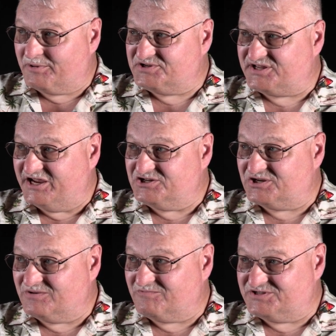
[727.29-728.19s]
were
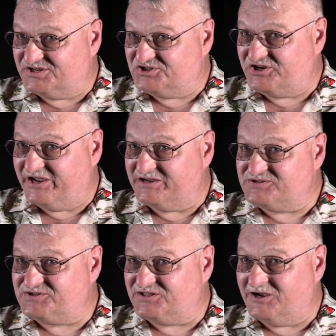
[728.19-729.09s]
stationed was a Shiite
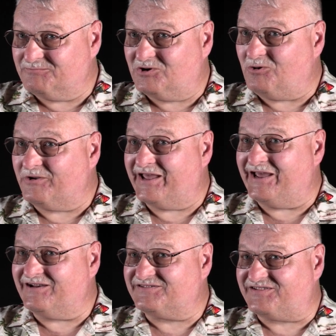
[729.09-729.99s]
slum called Hay
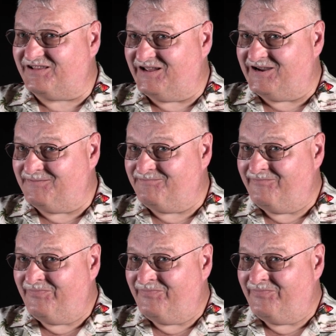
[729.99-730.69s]
al Salaam,